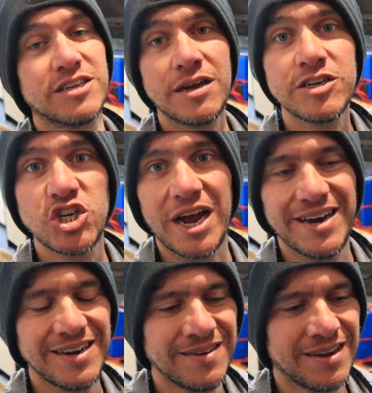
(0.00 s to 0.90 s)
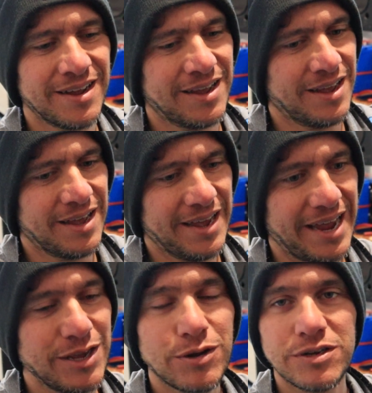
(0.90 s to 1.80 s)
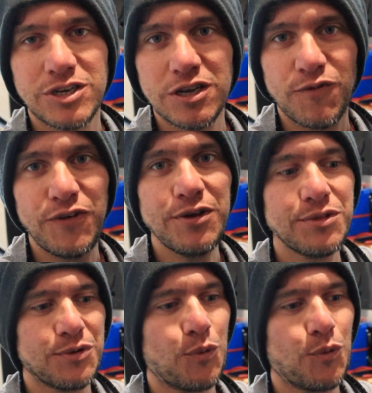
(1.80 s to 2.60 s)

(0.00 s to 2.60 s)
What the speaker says: sun is shining and you can just feel the